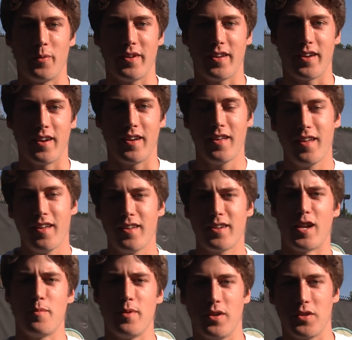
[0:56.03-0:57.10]
We uh,
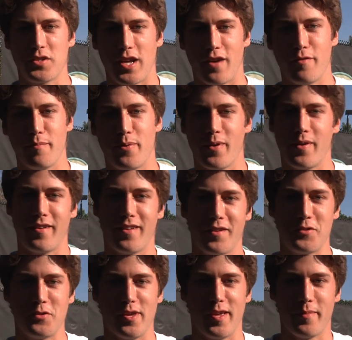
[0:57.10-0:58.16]
tend to be a little self-important on the
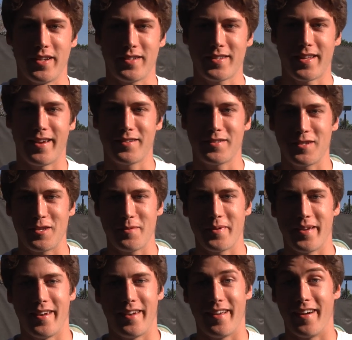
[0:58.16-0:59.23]
Tulane men's tennis team,
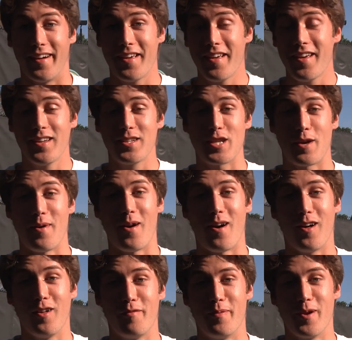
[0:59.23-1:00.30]
and uh, somehow
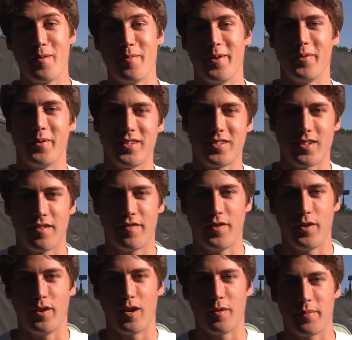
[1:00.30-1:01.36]
all of Bourbon was uh,
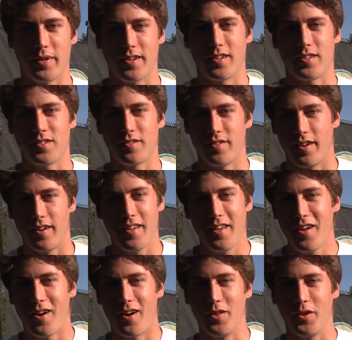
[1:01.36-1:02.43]
filled up because of uh,
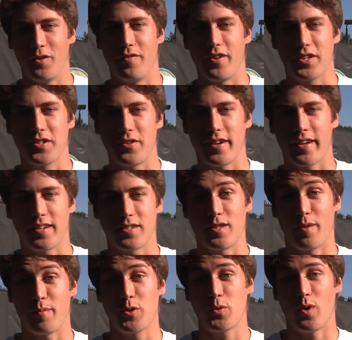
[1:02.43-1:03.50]
our little victory against
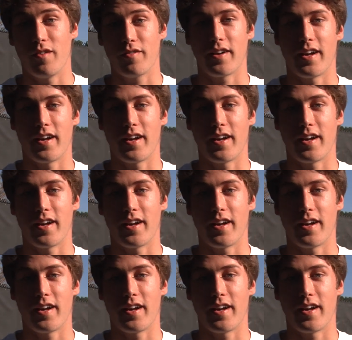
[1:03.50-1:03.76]
the number 12